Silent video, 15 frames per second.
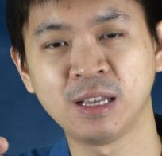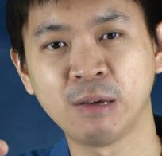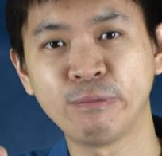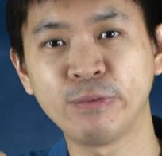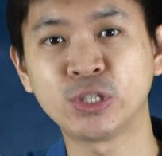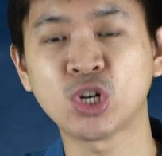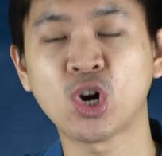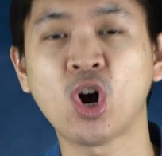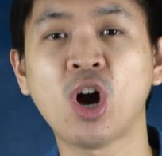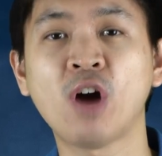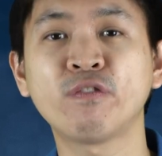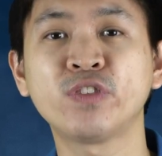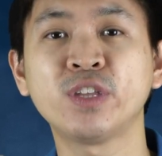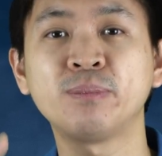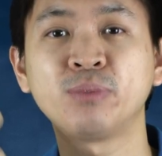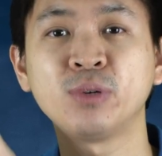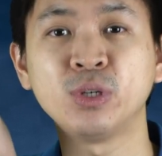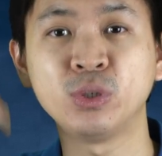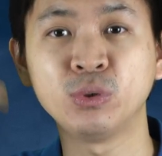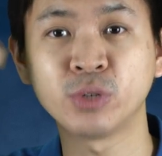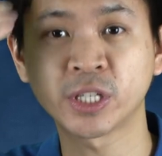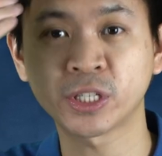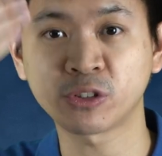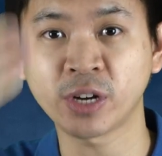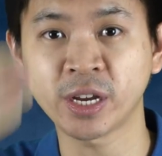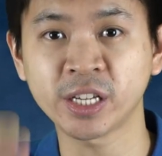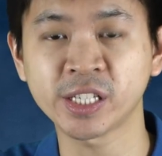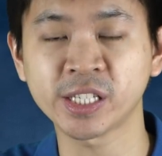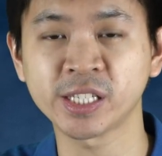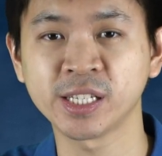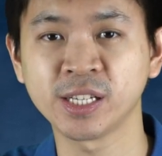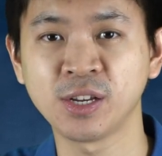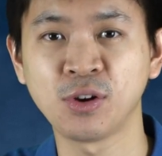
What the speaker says: which often produce stress,